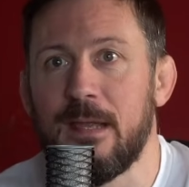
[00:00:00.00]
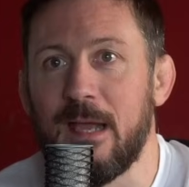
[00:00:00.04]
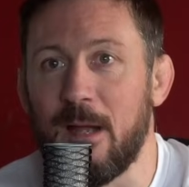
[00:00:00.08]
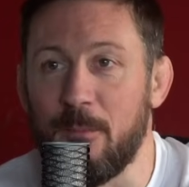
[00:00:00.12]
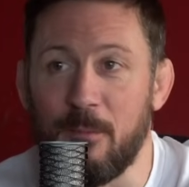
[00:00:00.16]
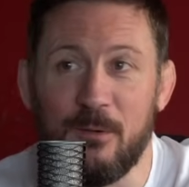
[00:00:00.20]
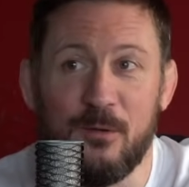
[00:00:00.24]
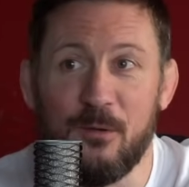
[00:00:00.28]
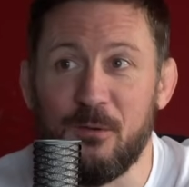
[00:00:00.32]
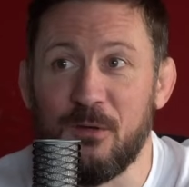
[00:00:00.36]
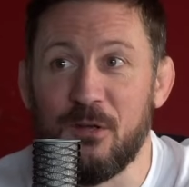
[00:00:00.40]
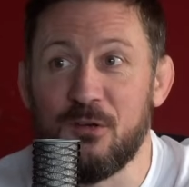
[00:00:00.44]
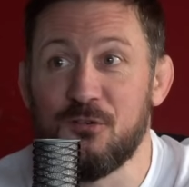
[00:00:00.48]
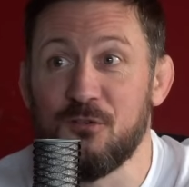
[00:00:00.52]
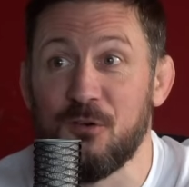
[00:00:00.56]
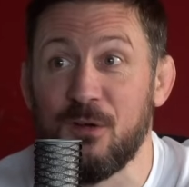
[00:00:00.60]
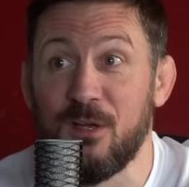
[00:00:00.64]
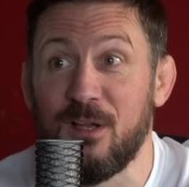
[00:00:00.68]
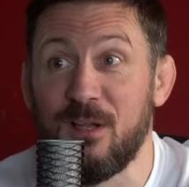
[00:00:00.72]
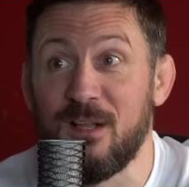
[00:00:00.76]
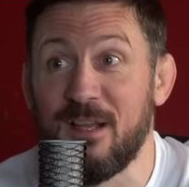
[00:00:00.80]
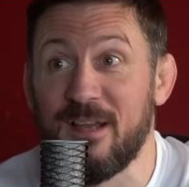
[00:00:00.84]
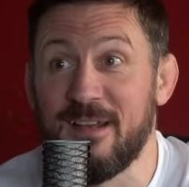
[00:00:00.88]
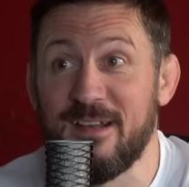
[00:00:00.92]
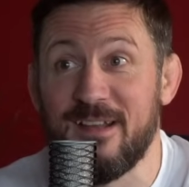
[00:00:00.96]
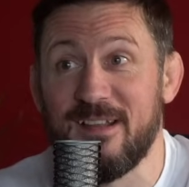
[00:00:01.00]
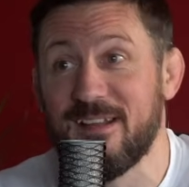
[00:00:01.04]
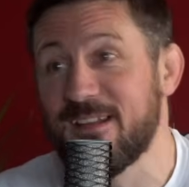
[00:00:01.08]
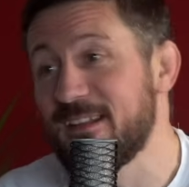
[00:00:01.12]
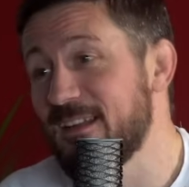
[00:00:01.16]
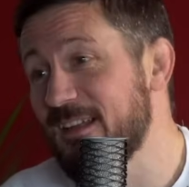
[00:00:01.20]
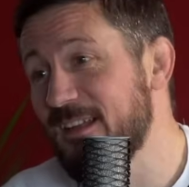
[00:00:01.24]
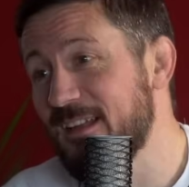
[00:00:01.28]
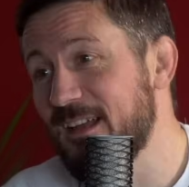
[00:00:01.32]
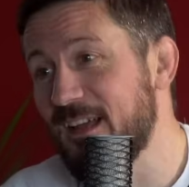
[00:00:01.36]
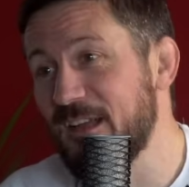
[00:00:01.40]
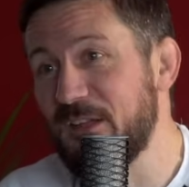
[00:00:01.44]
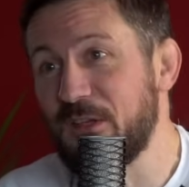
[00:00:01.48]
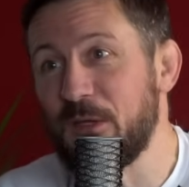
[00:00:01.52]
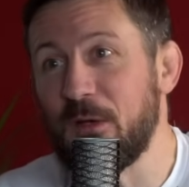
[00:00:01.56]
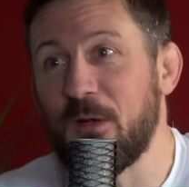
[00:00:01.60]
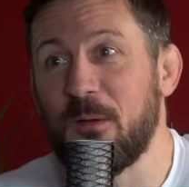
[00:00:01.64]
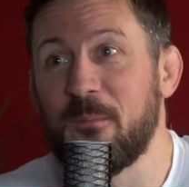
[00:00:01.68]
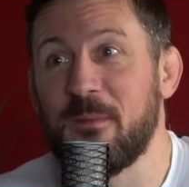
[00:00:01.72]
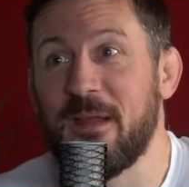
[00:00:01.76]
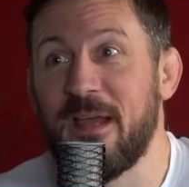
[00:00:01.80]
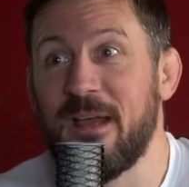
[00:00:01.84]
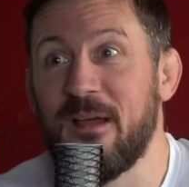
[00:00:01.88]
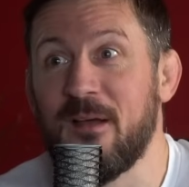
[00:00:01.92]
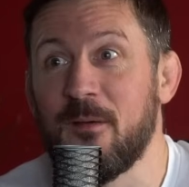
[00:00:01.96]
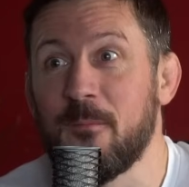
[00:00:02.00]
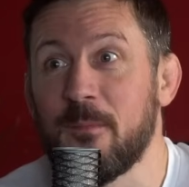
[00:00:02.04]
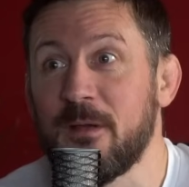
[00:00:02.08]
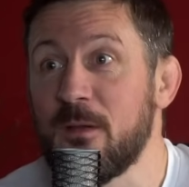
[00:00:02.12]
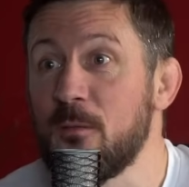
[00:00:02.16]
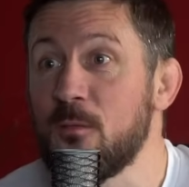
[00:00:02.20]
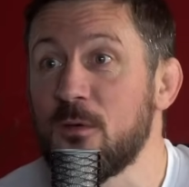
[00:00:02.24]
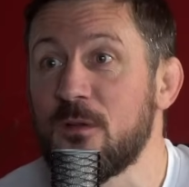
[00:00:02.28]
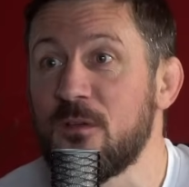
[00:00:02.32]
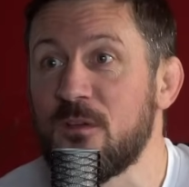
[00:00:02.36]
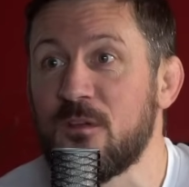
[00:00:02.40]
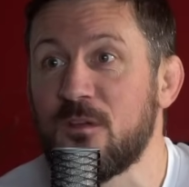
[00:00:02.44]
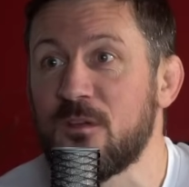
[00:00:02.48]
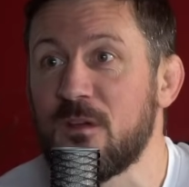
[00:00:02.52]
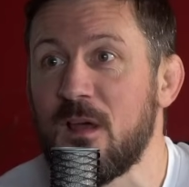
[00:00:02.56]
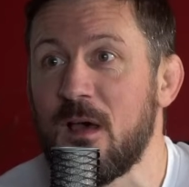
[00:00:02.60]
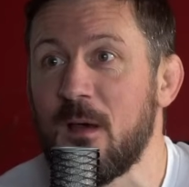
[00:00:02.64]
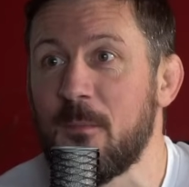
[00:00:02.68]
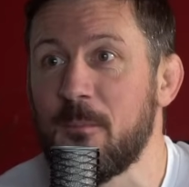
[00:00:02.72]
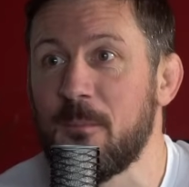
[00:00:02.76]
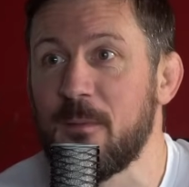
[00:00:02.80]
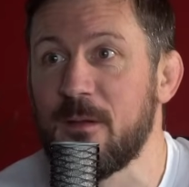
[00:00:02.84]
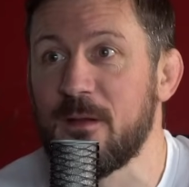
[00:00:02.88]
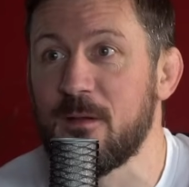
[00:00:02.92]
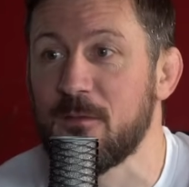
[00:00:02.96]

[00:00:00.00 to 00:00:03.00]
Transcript: And we're doing a drill, and I took him down, but he wouldn't stop.